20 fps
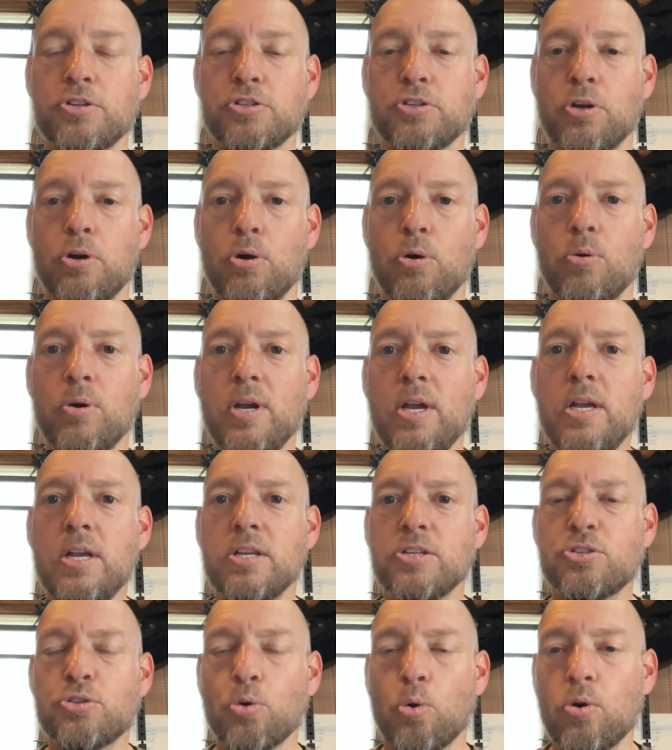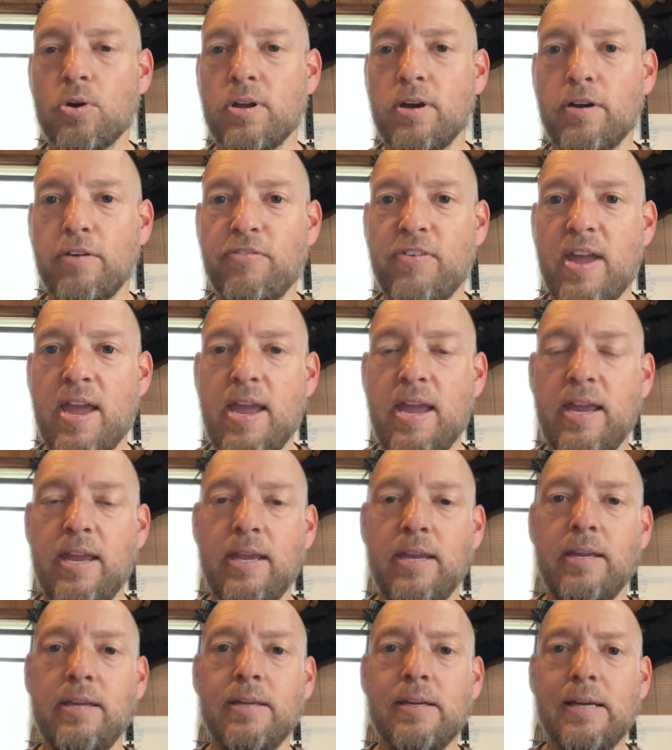So sort of
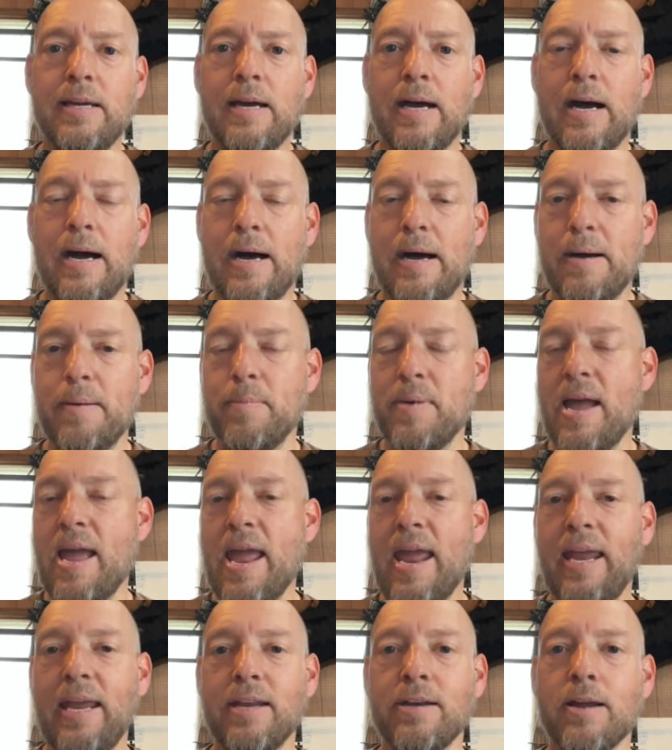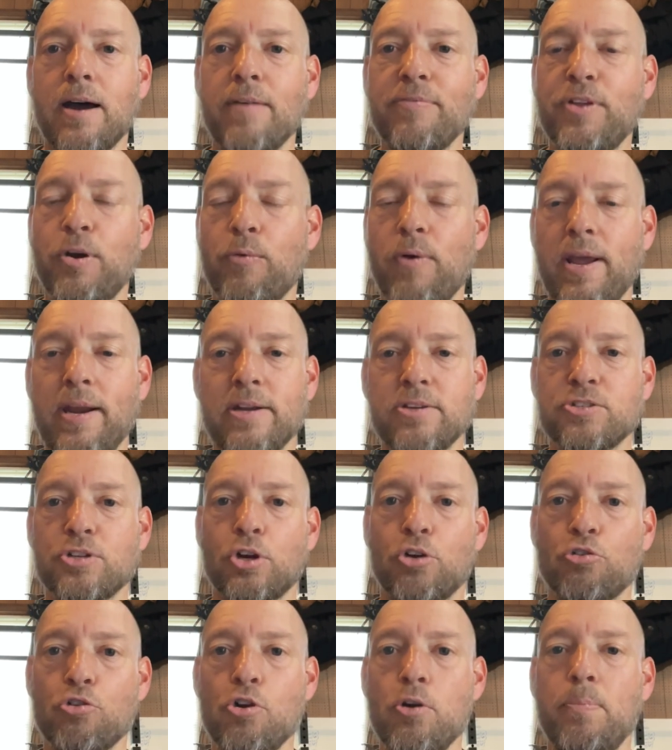a uh, a handoff they ran as
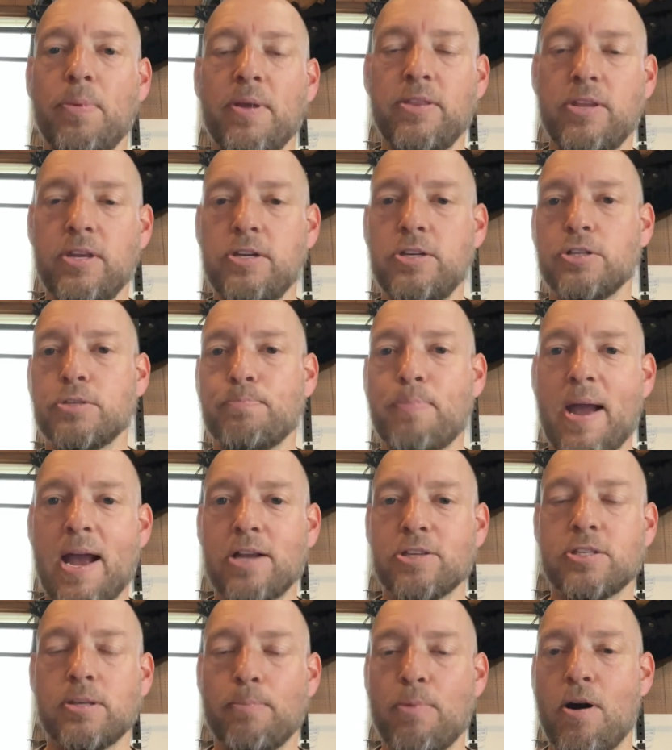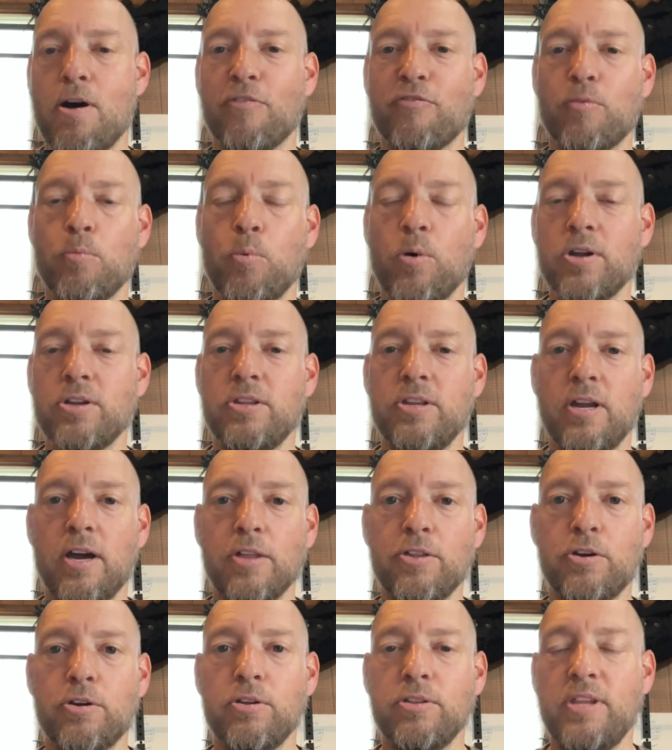a group then just pass the ball from one to the
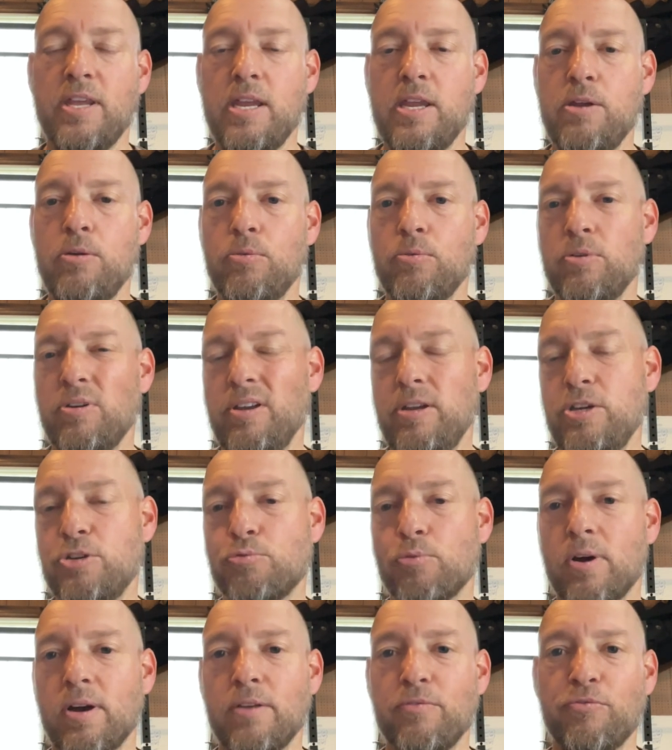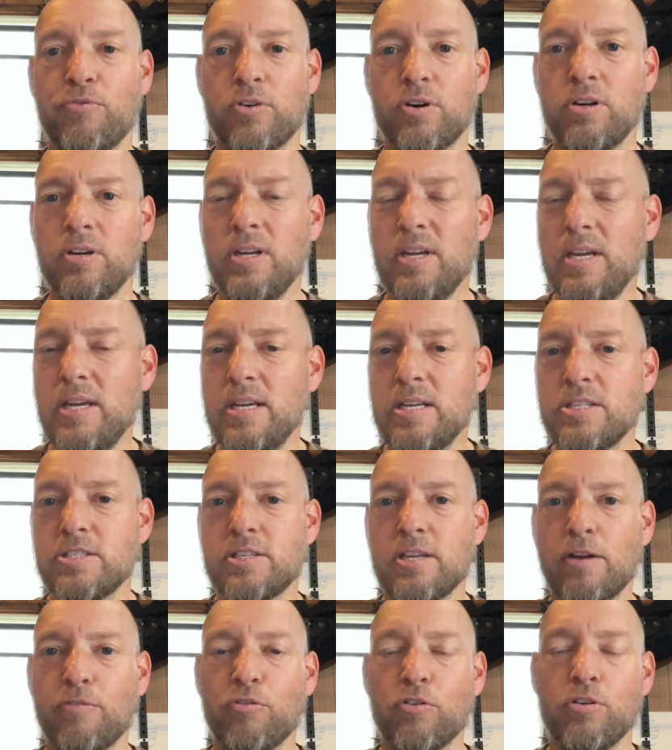other. They each run for
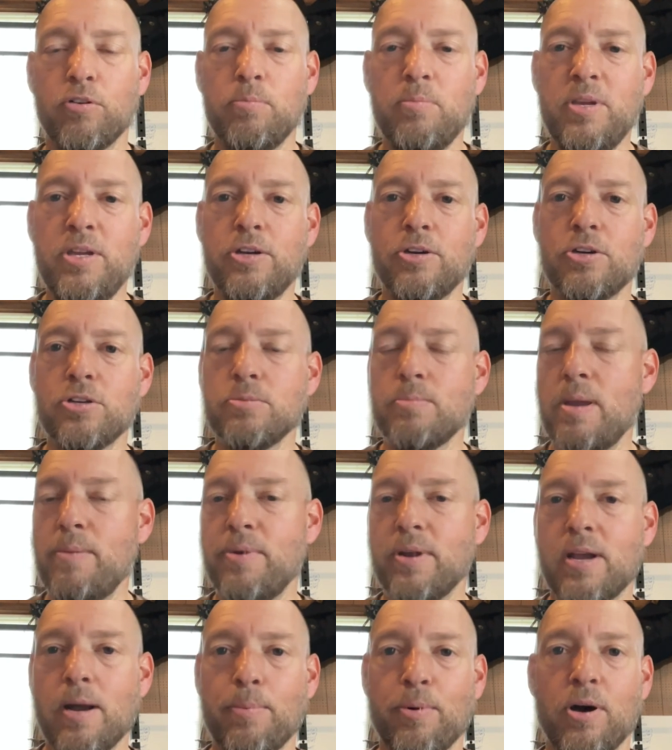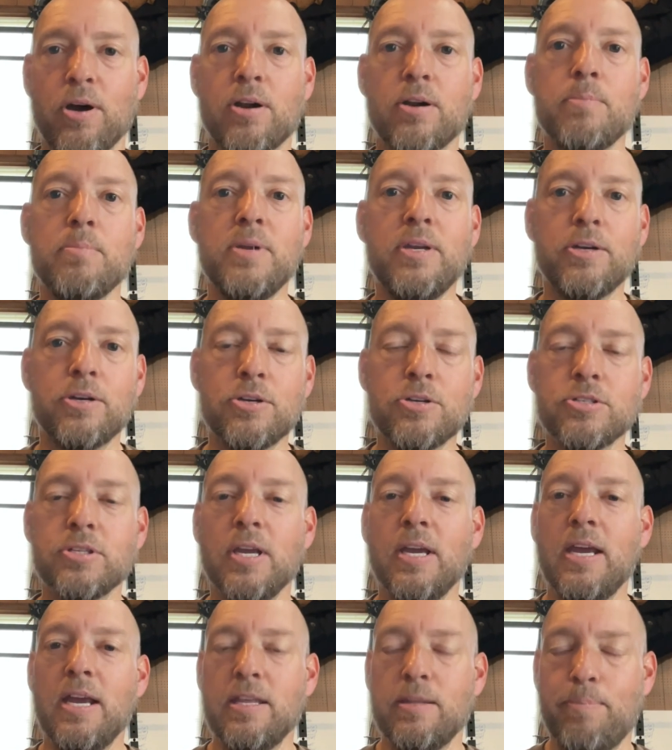several meters, maybe a couple hundred meters,
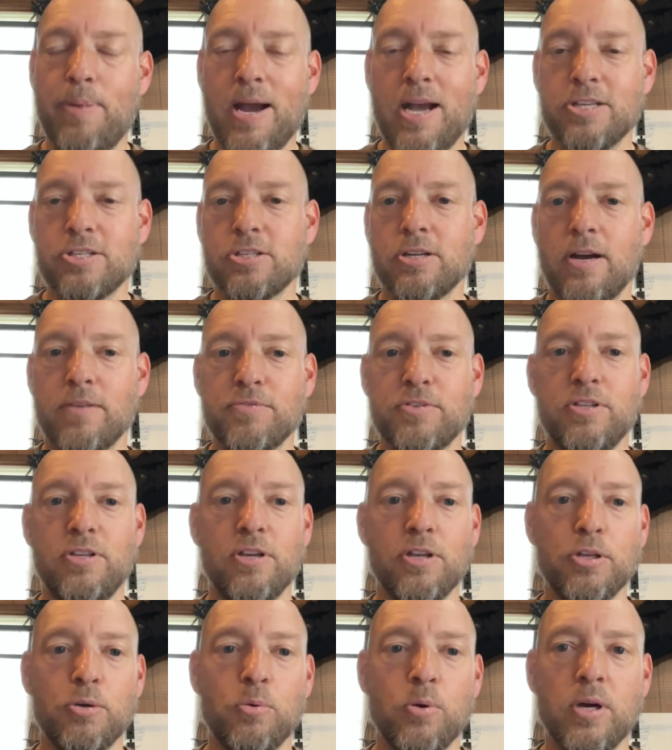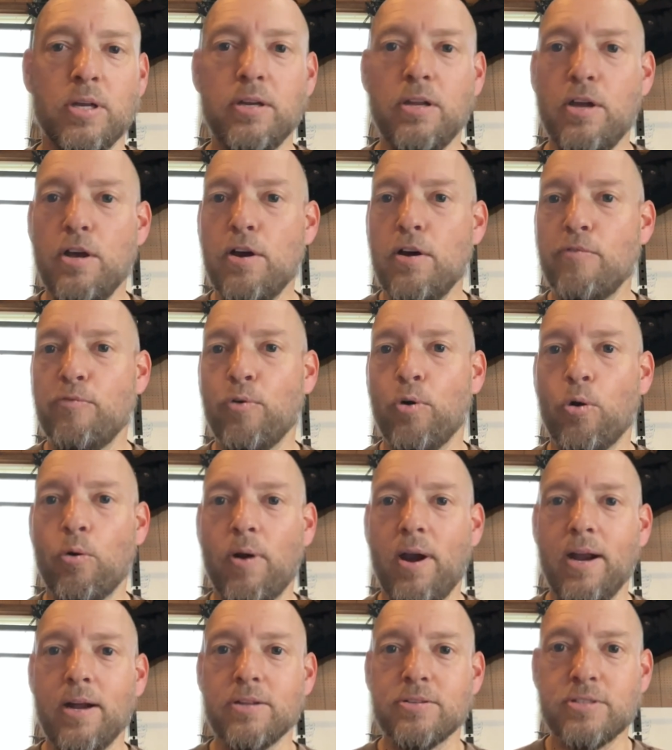and then pass it off to the other one. Four
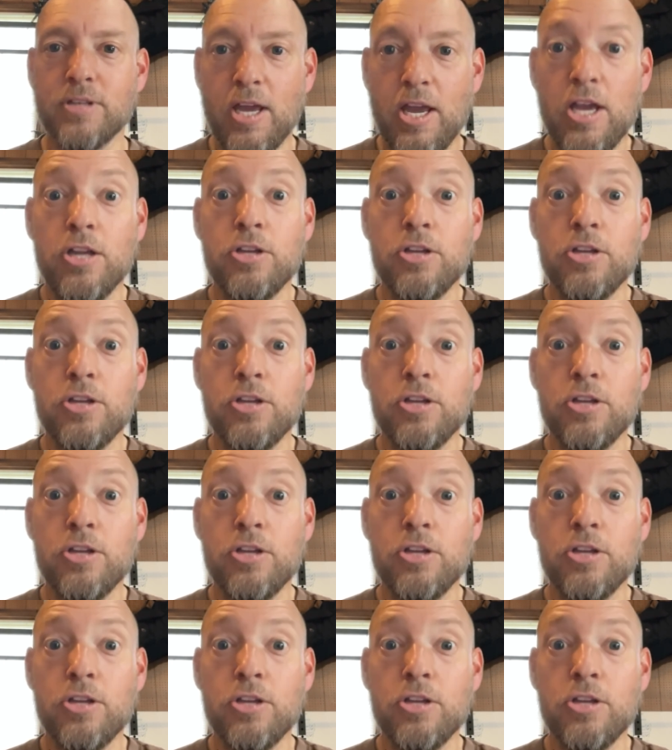rounds.